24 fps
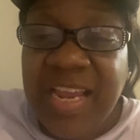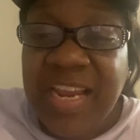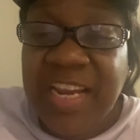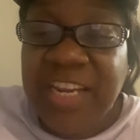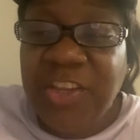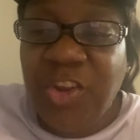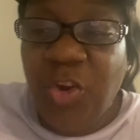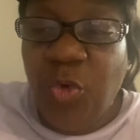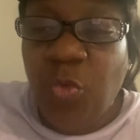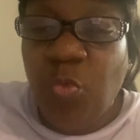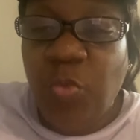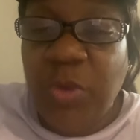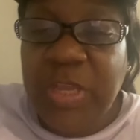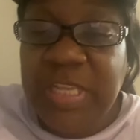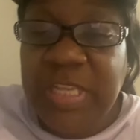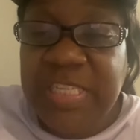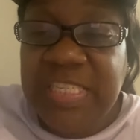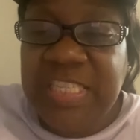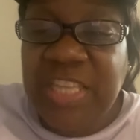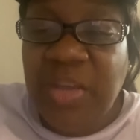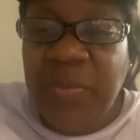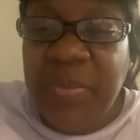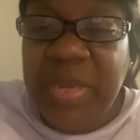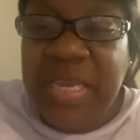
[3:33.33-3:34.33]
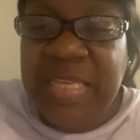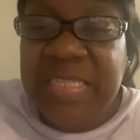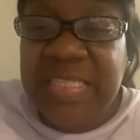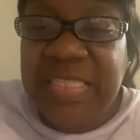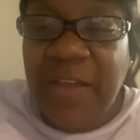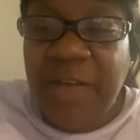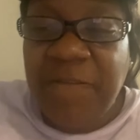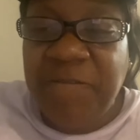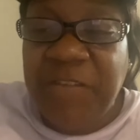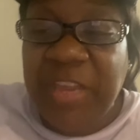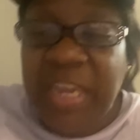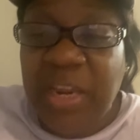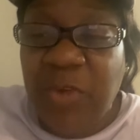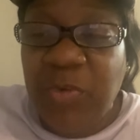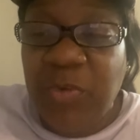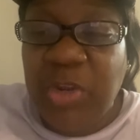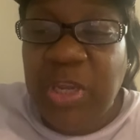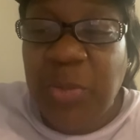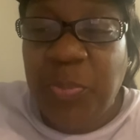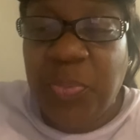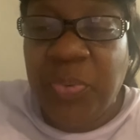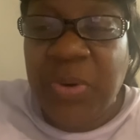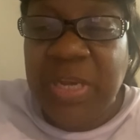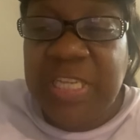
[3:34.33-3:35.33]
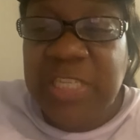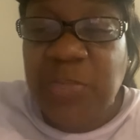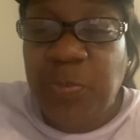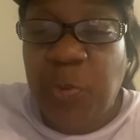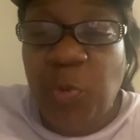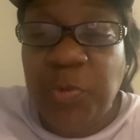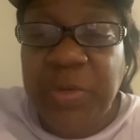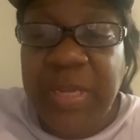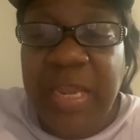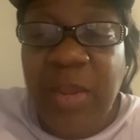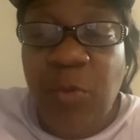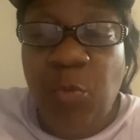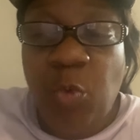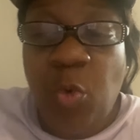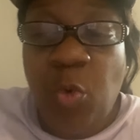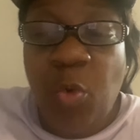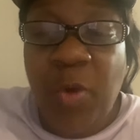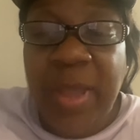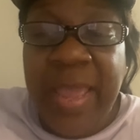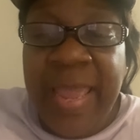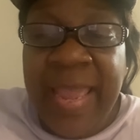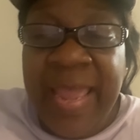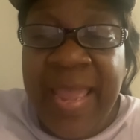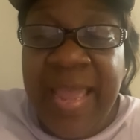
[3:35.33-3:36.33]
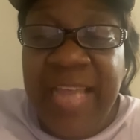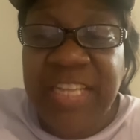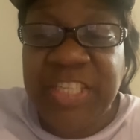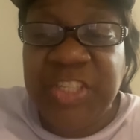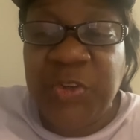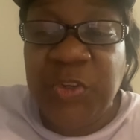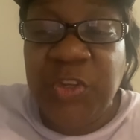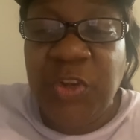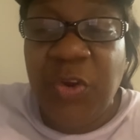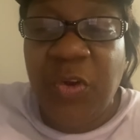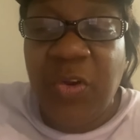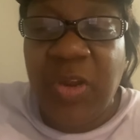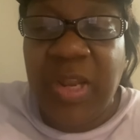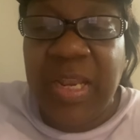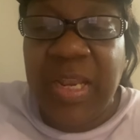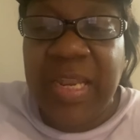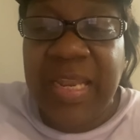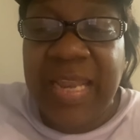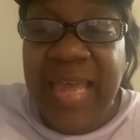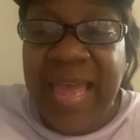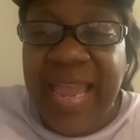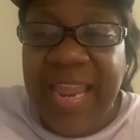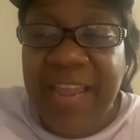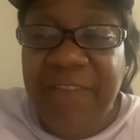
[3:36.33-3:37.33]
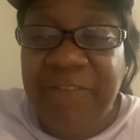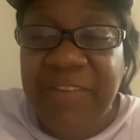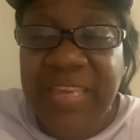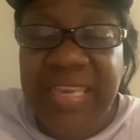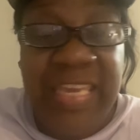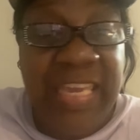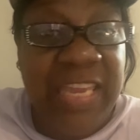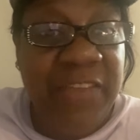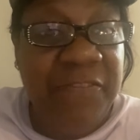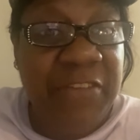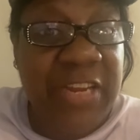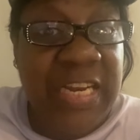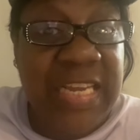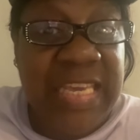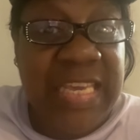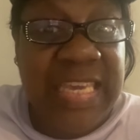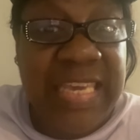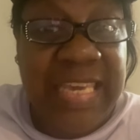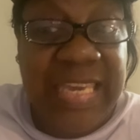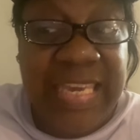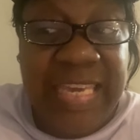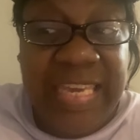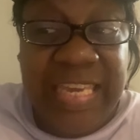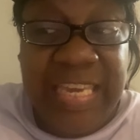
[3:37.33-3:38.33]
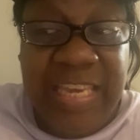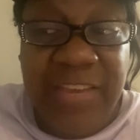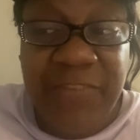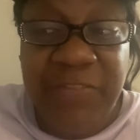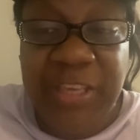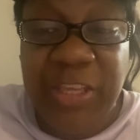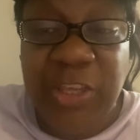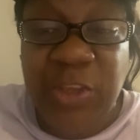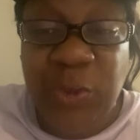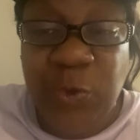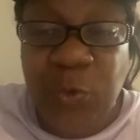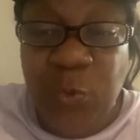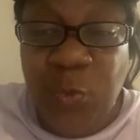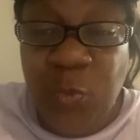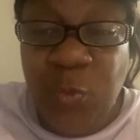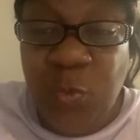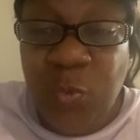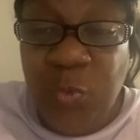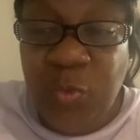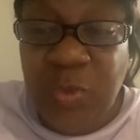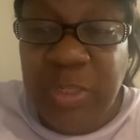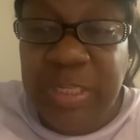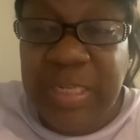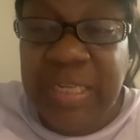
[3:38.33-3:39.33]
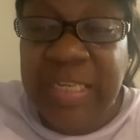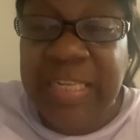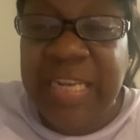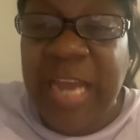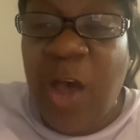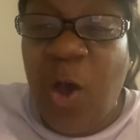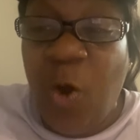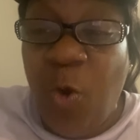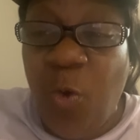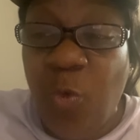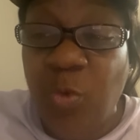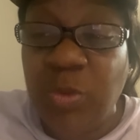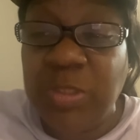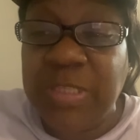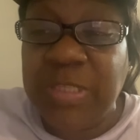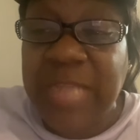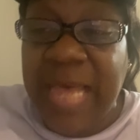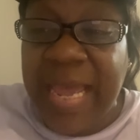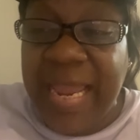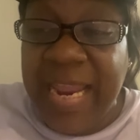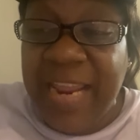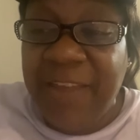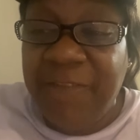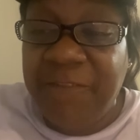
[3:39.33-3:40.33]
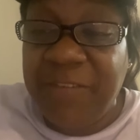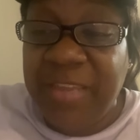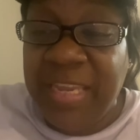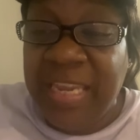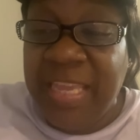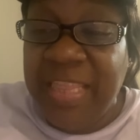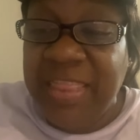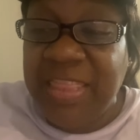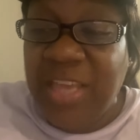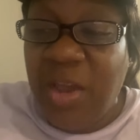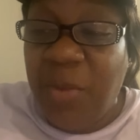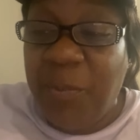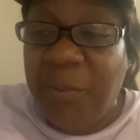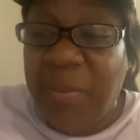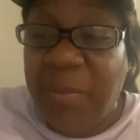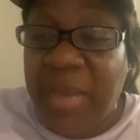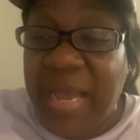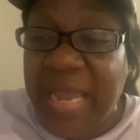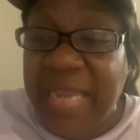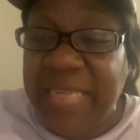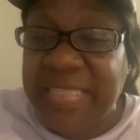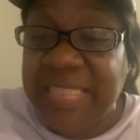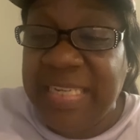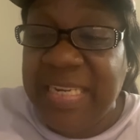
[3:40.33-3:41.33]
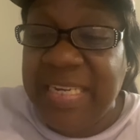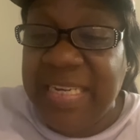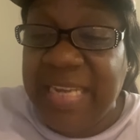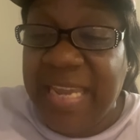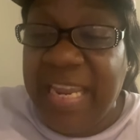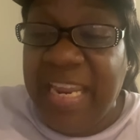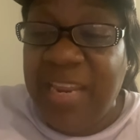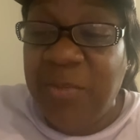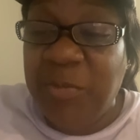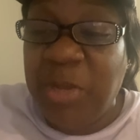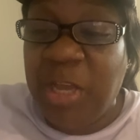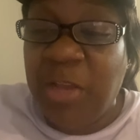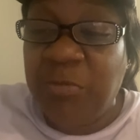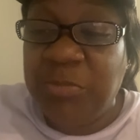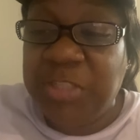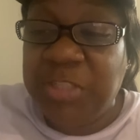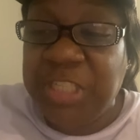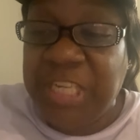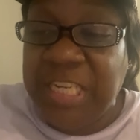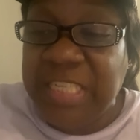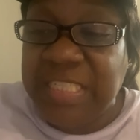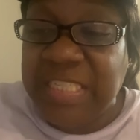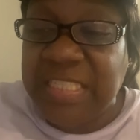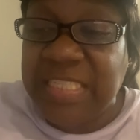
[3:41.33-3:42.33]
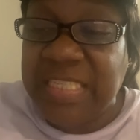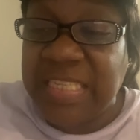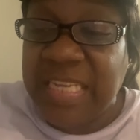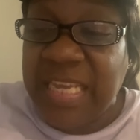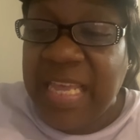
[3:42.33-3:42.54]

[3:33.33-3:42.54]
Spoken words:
Your wisdom is the very principle that will add to your life, even give you long life in the mighty name of Jesus.